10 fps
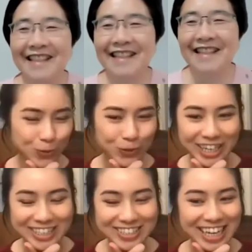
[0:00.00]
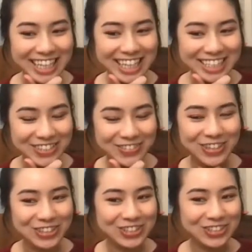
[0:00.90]
Ooh, you guys are asking for
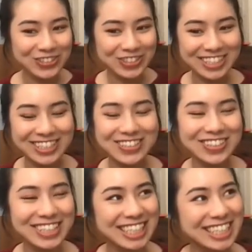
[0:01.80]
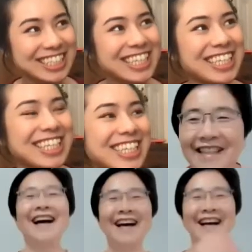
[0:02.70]
all the juicy stories.
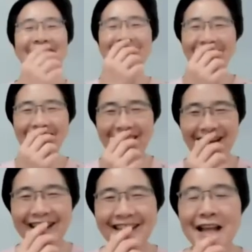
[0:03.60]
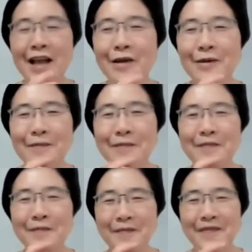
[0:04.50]
Let's see.
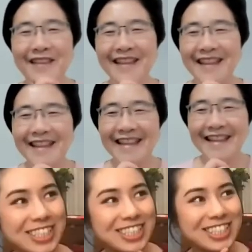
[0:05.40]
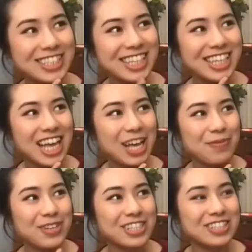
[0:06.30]
The worst thing that
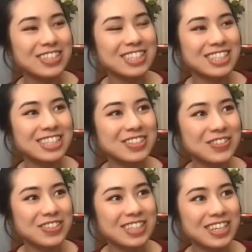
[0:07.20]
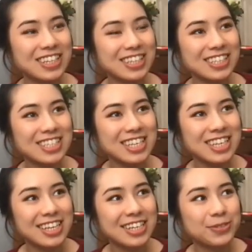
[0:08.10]
happened during these cold calls.
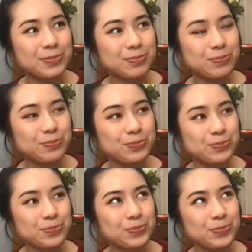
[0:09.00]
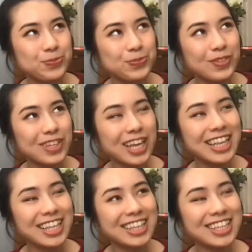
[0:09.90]
I
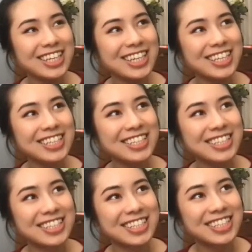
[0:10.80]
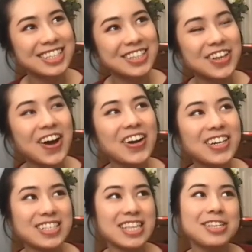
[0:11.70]
think the
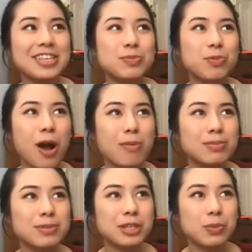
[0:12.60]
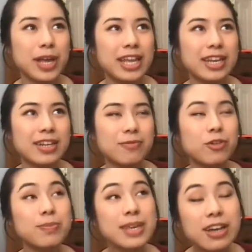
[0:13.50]
hardest thing is probably
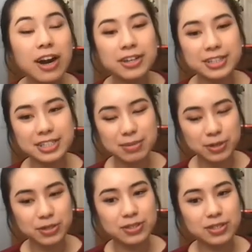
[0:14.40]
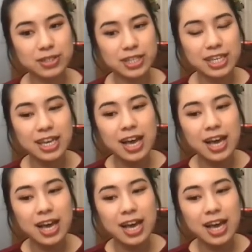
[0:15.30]
for me, the hardest thing personally